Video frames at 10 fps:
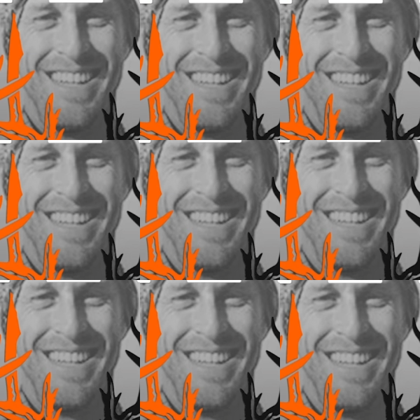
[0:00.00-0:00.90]

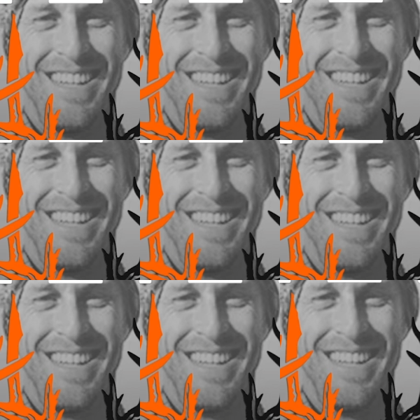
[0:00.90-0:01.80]

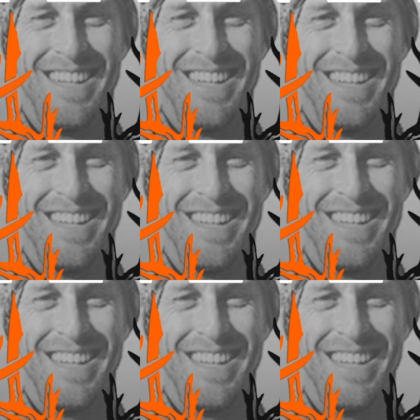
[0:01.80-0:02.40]
(silence)